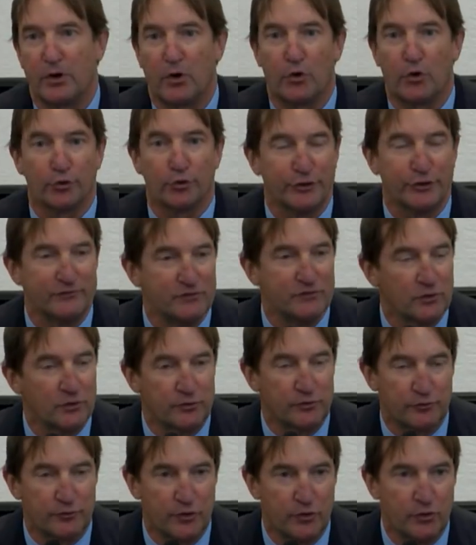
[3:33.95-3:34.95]
her leaving
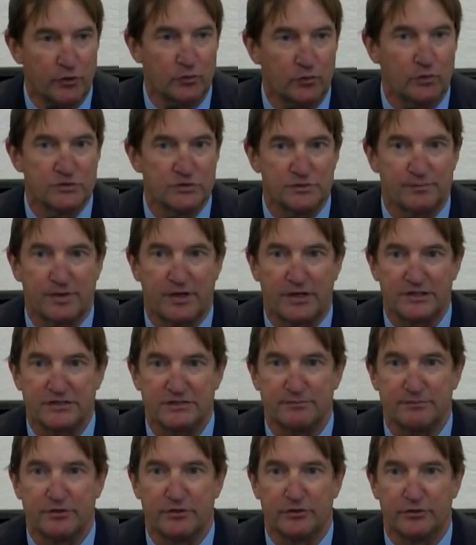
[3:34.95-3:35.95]
on her own was a
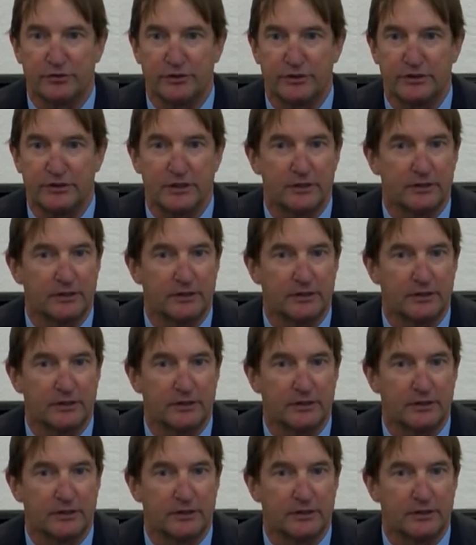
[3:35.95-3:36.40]
possibility.